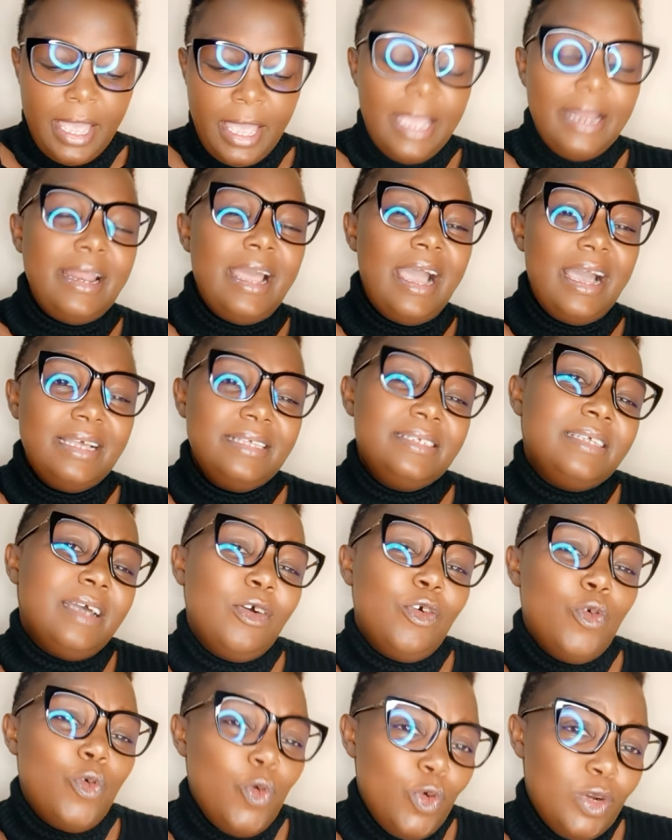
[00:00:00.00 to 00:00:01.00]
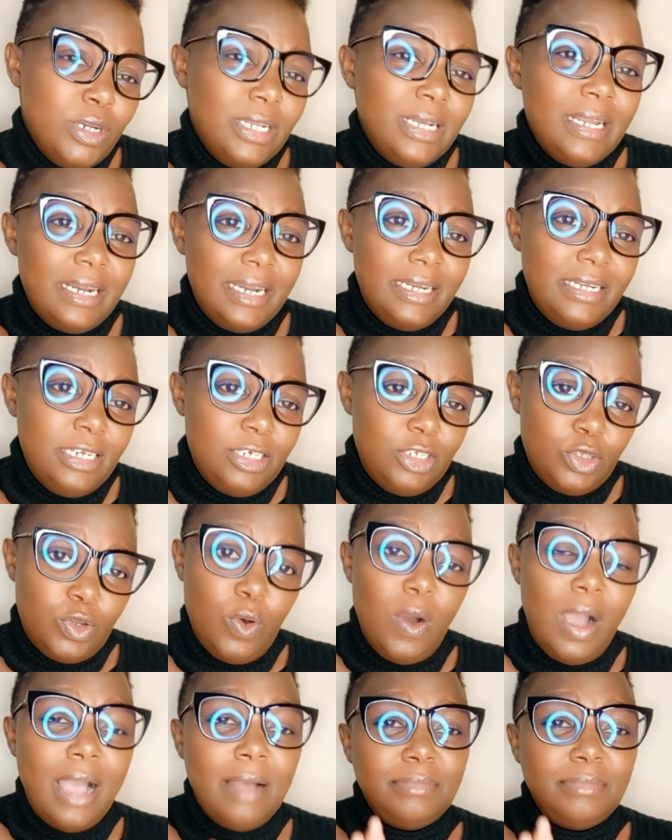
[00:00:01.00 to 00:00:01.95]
and has a good credit score.